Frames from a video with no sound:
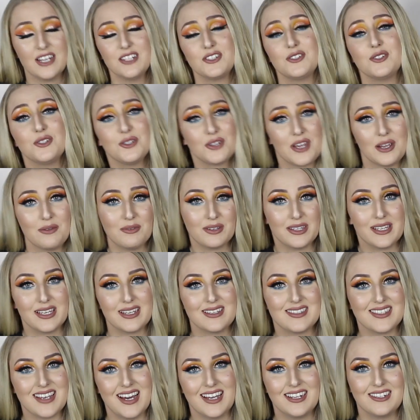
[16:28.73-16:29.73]
I do get really
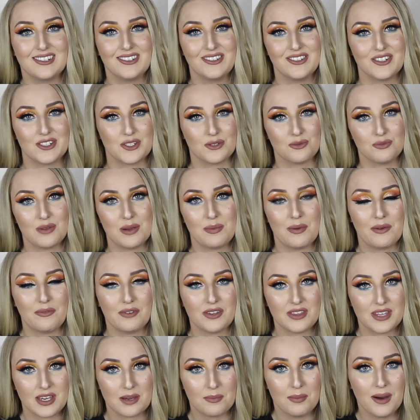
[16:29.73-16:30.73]
excited and just rip
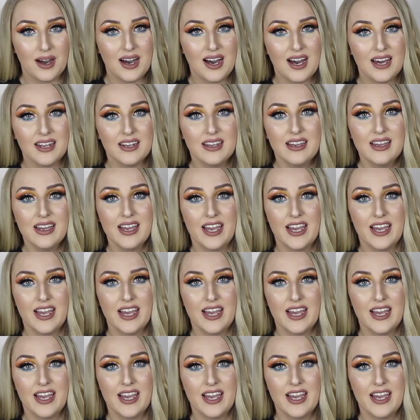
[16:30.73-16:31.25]
everything apart